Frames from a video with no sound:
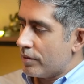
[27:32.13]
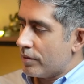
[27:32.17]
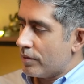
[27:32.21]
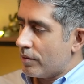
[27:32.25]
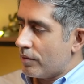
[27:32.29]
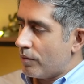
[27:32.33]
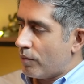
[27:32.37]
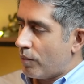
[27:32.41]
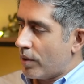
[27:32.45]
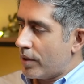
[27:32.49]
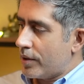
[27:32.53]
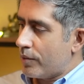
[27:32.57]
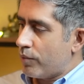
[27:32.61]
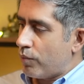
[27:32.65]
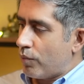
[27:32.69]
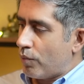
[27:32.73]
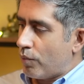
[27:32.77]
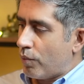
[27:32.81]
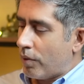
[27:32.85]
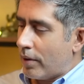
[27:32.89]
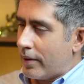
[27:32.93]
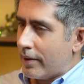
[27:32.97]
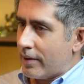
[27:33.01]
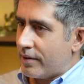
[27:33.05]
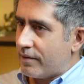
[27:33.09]

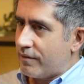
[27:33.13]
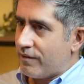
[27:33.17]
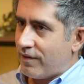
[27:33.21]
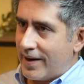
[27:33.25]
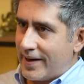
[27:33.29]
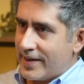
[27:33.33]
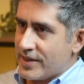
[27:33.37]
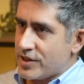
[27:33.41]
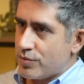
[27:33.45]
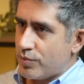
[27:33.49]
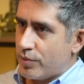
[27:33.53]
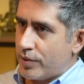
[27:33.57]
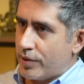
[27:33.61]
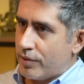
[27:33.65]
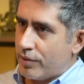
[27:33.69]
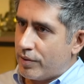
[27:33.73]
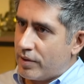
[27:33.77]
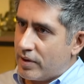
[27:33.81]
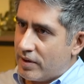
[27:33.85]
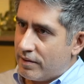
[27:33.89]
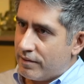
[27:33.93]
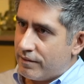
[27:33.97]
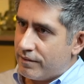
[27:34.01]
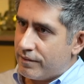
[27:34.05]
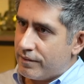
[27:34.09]
what advice would you
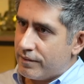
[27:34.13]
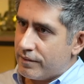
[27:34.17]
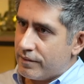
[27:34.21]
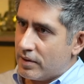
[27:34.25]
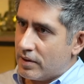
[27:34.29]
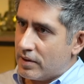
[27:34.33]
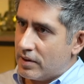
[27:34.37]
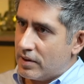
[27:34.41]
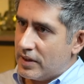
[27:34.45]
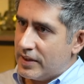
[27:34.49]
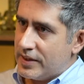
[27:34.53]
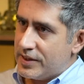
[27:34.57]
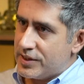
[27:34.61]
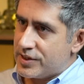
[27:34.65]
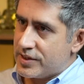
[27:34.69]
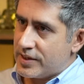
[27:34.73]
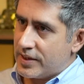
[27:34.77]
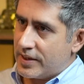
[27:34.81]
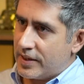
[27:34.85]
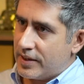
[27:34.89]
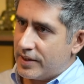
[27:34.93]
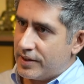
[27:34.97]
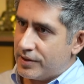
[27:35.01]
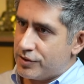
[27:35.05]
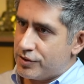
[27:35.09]
give early
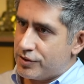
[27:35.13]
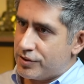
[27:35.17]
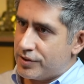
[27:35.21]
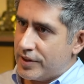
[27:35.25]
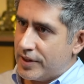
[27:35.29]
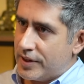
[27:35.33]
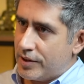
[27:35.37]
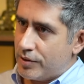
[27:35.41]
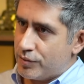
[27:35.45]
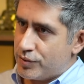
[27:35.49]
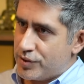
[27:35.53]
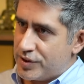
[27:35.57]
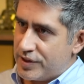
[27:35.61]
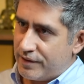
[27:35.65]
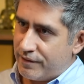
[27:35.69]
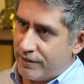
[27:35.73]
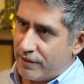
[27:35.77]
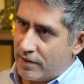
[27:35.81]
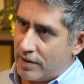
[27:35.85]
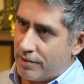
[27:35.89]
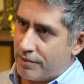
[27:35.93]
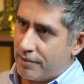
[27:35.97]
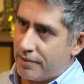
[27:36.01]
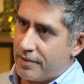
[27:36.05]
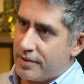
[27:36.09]
stage D2C
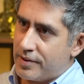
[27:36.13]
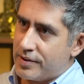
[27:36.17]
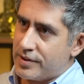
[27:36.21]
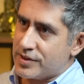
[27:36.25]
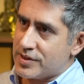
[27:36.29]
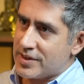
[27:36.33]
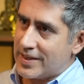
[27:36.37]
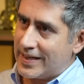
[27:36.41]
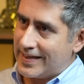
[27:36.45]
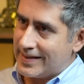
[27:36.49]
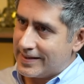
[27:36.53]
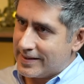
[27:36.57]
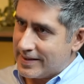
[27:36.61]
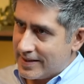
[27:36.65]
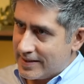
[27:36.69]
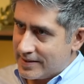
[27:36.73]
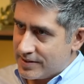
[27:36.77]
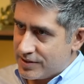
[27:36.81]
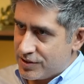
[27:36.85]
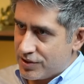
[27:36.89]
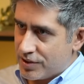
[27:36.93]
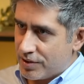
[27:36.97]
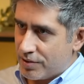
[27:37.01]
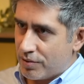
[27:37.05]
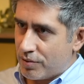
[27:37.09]
founders in
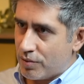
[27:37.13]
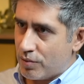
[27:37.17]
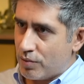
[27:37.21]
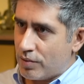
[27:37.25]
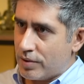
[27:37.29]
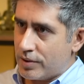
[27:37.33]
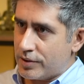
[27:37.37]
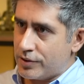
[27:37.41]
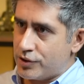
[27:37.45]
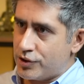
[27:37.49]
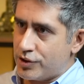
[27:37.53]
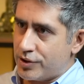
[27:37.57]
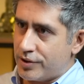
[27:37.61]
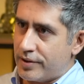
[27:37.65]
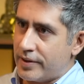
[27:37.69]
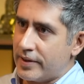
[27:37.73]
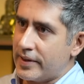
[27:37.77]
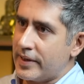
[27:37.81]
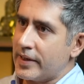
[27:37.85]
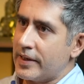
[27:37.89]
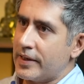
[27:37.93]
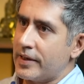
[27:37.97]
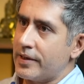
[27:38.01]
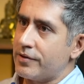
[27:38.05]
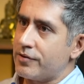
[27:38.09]
that 0 to 1
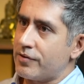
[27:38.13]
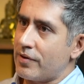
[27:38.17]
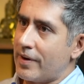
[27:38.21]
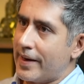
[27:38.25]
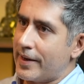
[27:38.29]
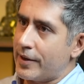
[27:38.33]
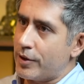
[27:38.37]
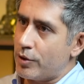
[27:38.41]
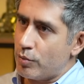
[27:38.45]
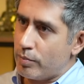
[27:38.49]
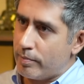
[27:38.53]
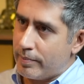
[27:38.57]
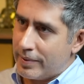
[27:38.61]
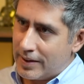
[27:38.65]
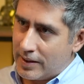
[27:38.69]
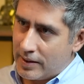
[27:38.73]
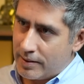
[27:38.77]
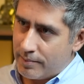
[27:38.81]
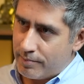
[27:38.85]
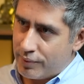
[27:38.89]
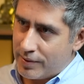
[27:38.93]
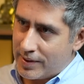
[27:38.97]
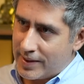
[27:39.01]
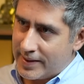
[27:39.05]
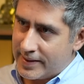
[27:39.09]
journey, trying to build
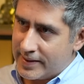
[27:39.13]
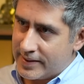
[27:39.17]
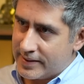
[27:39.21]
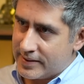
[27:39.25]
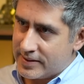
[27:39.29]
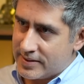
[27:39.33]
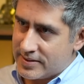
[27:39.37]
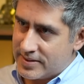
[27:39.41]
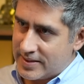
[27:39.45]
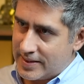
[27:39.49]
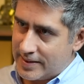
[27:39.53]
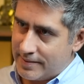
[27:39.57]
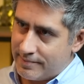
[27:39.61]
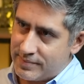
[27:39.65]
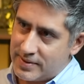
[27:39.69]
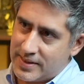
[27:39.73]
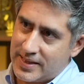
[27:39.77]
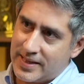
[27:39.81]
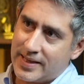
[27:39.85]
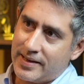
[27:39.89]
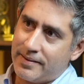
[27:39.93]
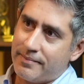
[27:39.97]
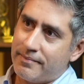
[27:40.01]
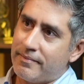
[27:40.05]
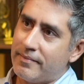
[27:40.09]
a brand at the same
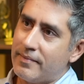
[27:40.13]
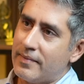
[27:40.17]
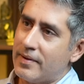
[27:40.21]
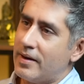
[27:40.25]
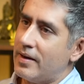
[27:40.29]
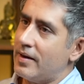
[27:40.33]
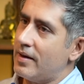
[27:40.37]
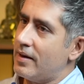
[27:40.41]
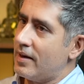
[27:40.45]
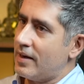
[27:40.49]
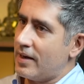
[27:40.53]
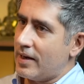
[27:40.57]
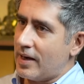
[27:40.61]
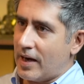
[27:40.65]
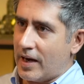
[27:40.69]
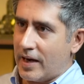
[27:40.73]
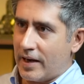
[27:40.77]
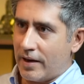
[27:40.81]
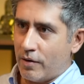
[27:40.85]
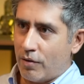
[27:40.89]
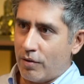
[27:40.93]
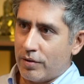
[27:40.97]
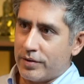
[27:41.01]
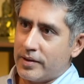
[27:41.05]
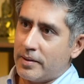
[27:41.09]
time
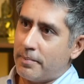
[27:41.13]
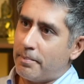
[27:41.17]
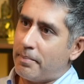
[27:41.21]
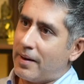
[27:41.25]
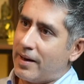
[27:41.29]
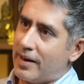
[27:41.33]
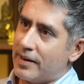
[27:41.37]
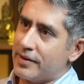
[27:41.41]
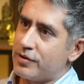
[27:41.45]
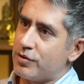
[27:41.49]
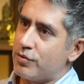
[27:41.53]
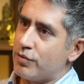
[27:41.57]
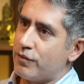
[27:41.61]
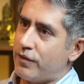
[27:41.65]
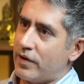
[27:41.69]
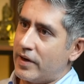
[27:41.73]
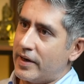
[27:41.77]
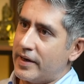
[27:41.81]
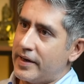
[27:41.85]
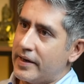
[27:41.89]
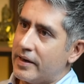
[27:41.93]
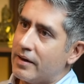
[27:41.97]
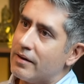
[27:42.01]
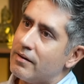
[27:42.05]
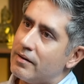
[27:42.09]
and on the path to
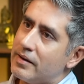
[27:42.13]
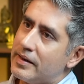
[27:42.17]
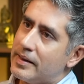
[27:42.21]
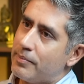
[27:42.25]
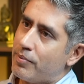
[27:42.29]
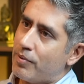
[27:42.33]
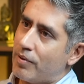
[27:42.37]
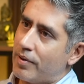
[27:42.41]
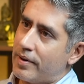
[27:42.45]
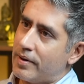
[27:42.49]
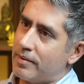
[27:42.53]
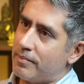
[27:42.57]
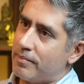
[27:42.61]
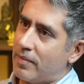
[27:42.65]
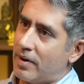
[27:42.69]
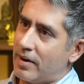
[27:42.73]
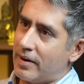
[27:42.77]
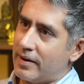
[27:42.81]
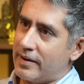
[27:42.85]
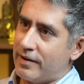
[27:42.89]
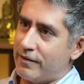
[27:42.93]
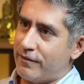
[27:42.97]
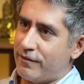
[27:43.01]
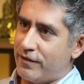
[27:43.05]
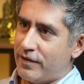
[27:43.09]
finding early product
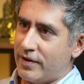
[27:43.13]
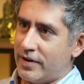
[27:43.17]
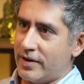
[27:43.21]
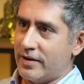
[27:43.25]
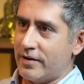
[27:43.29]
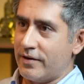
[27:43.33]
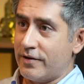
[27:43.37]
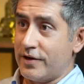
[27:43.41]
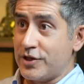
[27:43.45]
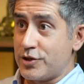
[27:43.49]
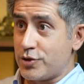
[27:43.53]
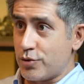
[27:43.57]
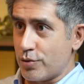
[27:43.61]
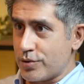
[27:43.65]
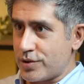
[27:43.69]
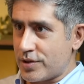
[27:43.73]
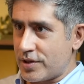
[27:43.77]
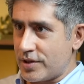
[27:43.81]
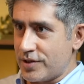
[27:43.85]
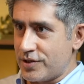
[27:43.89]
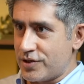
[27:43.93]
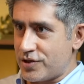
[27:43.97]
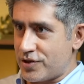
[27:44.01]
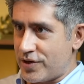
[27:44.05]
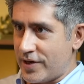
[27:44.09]
market fit? Resource
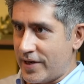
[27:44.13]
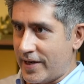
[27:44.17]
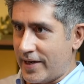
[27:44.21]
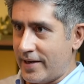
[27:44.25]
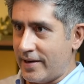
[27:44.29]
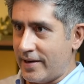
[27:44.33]
constraint.